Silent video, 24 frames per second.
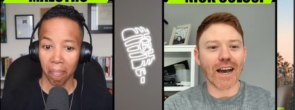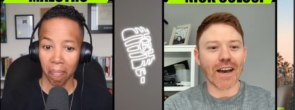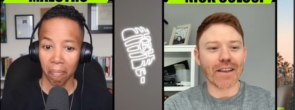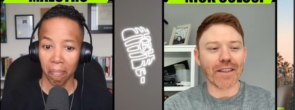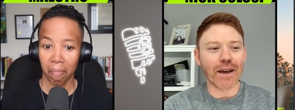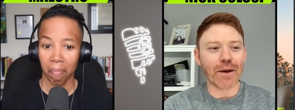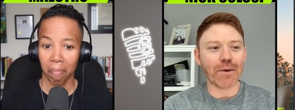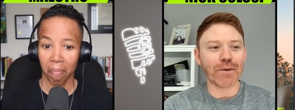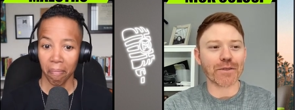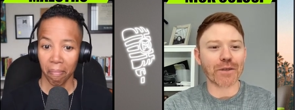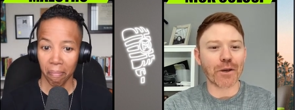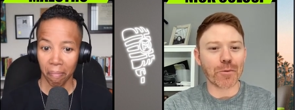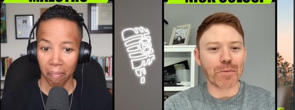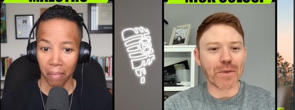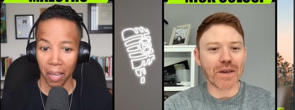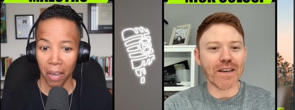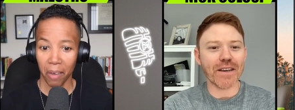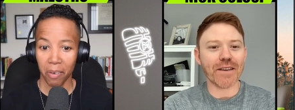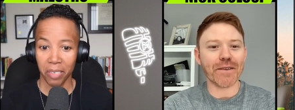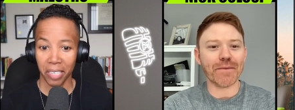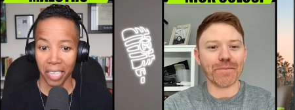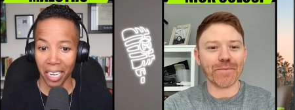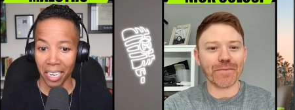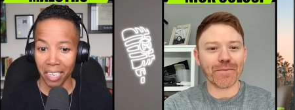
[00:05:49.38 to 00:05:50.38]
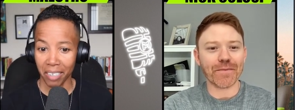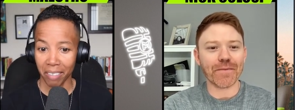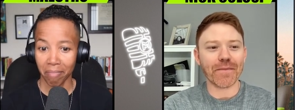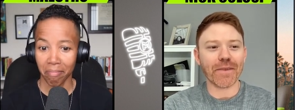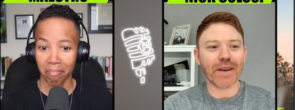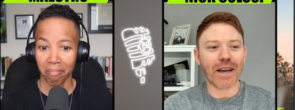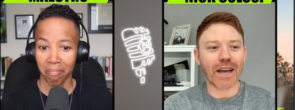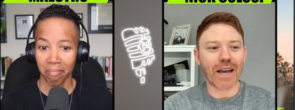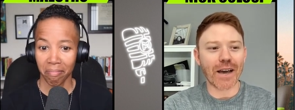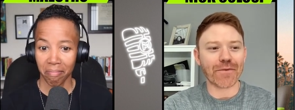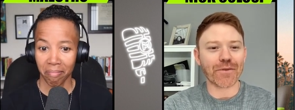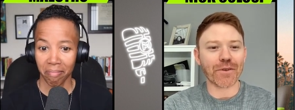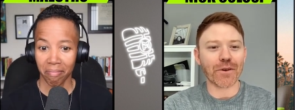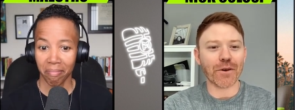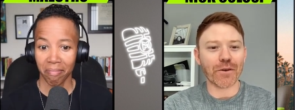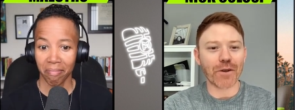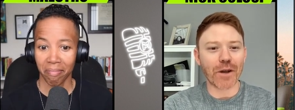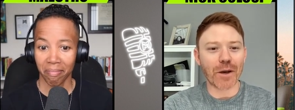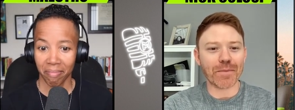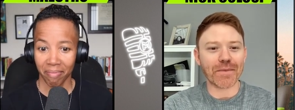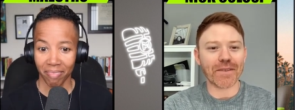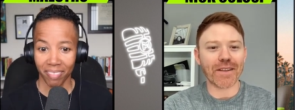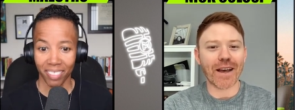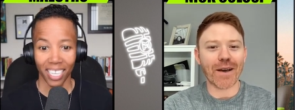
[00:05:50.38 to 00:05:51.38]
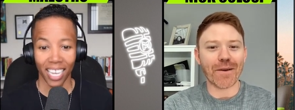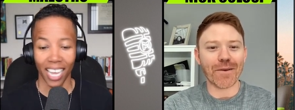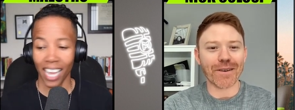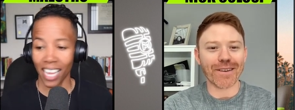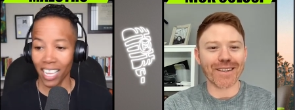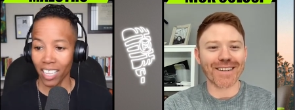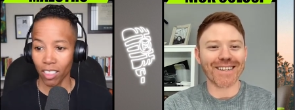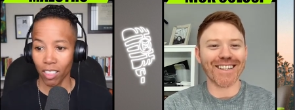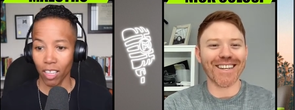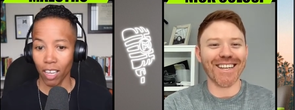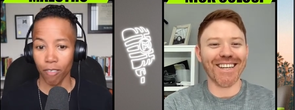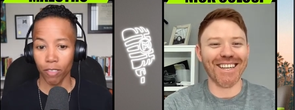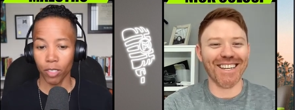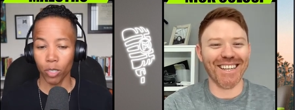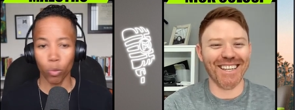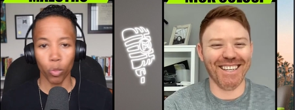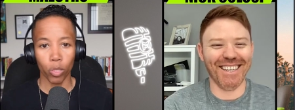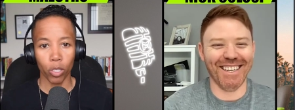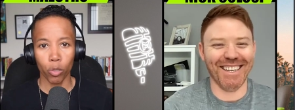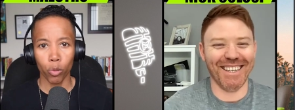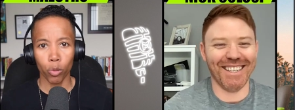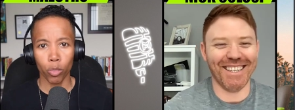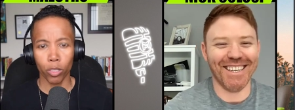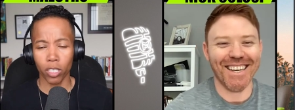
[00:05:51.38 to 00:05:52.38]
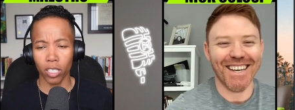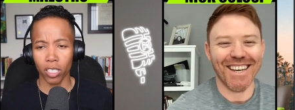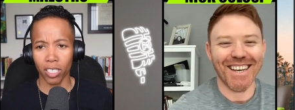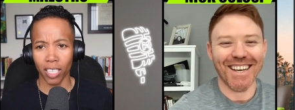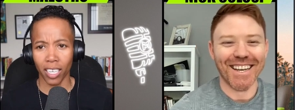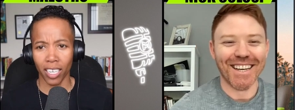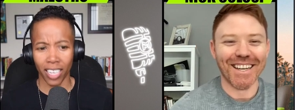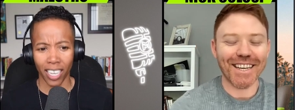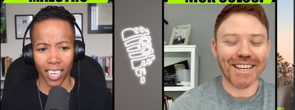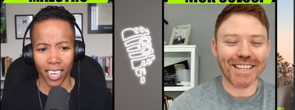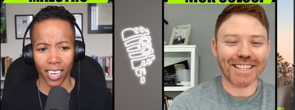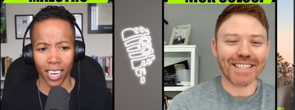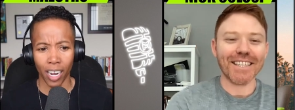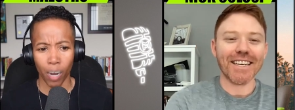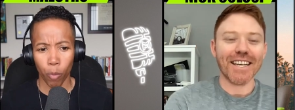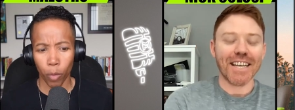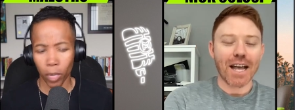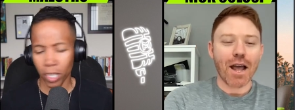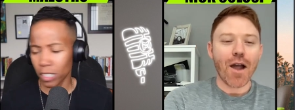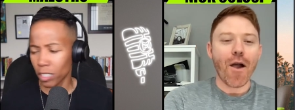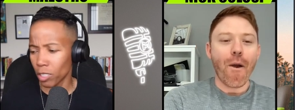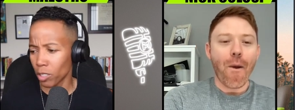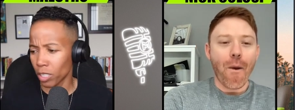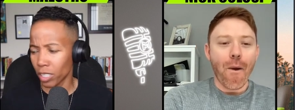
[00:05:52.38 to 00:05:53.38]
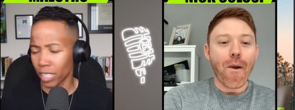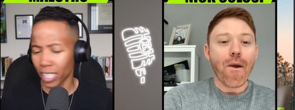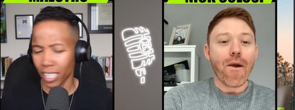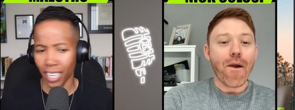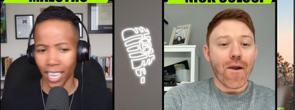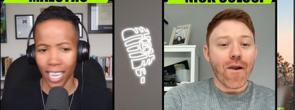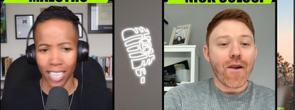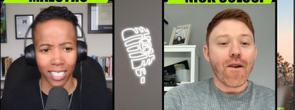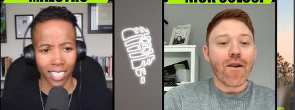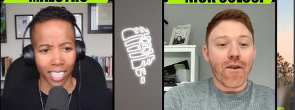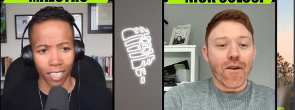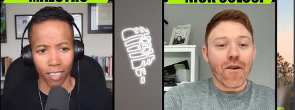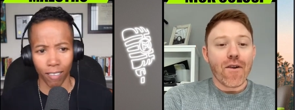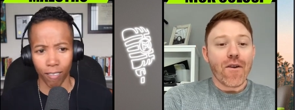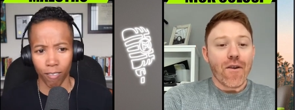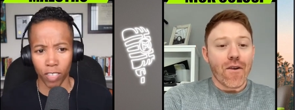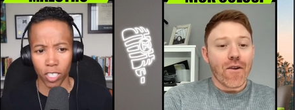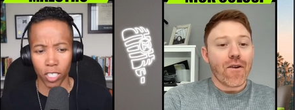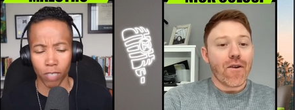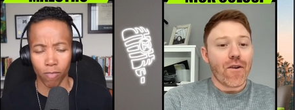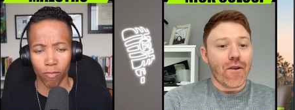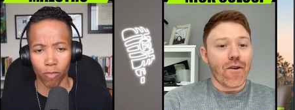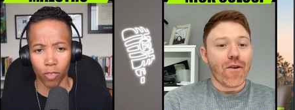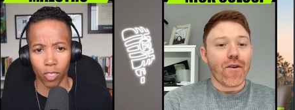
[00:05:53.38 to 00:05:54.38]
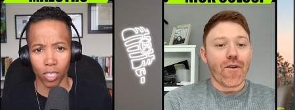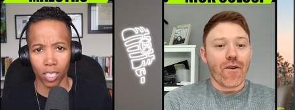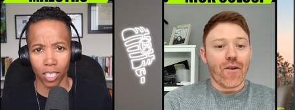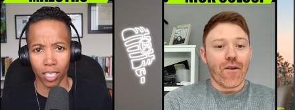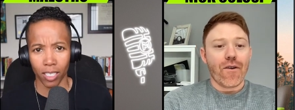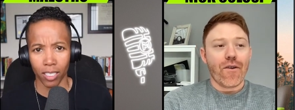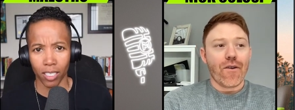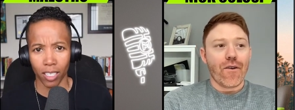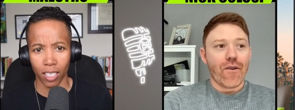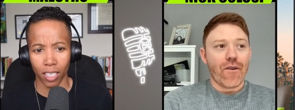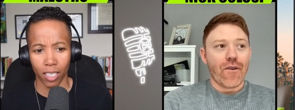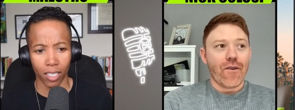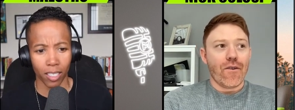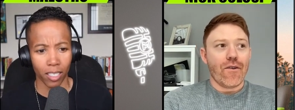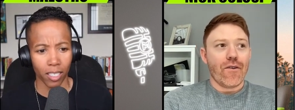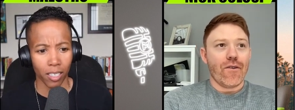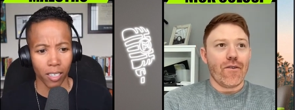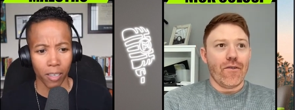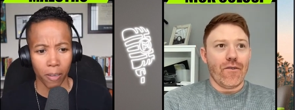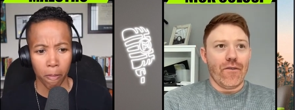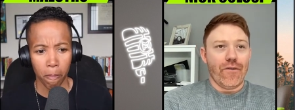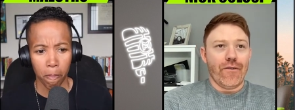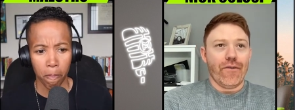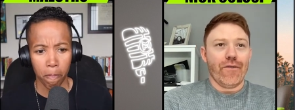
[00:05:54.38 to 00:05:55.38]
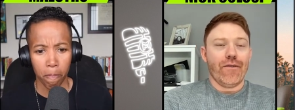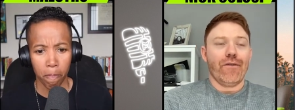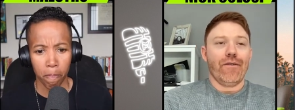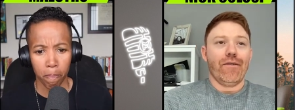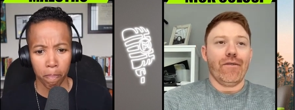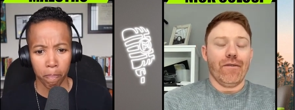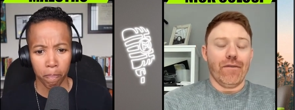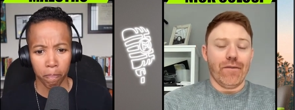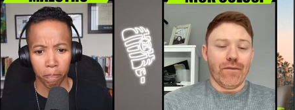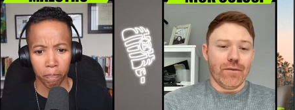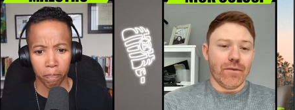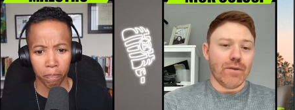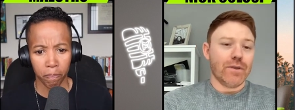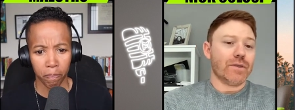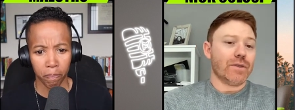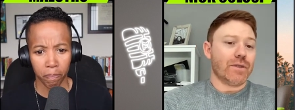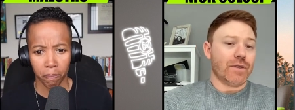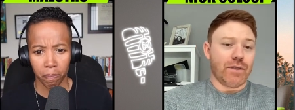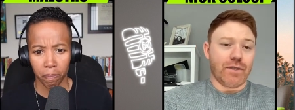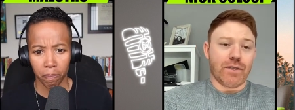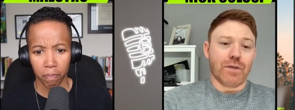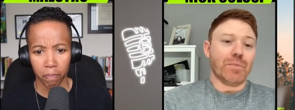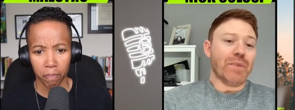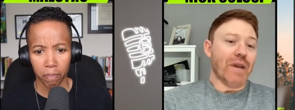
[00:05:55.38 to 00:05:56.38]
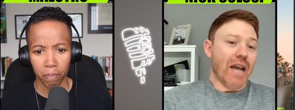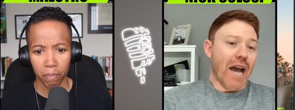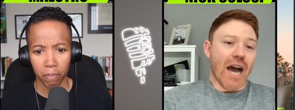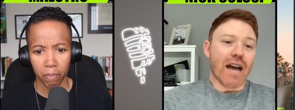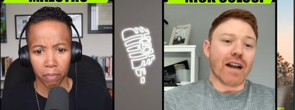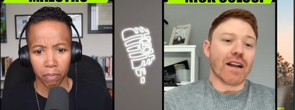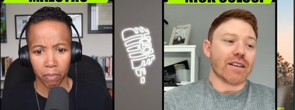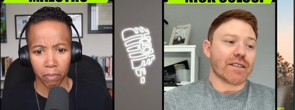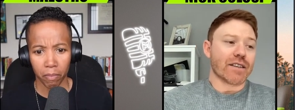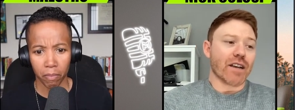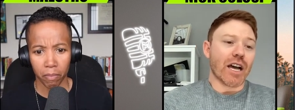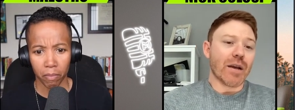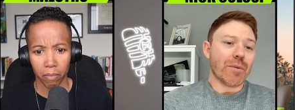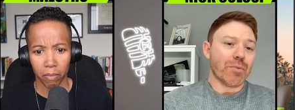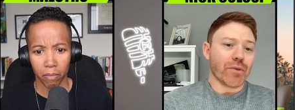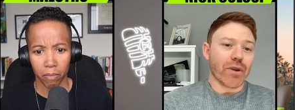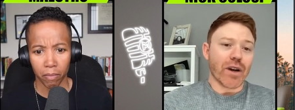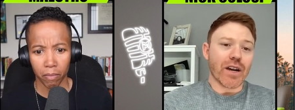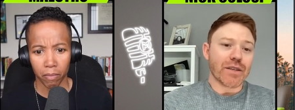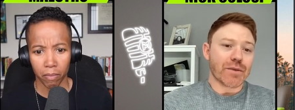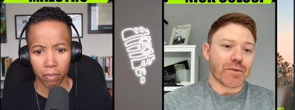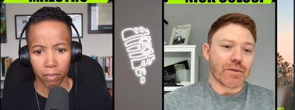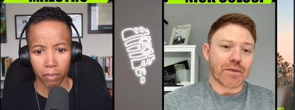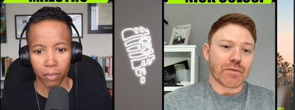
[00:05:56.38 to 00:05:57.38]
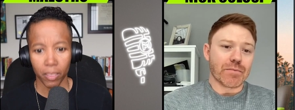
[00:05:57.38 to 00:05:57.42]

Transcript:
Speaker 1: That was on me. Okay. I have to own up to that one.
Speaker 2: I love this. You were just like, hey, I want it to look like X. I got a vision for this. Like,
Speaker 1: to be honest, Hyperice was a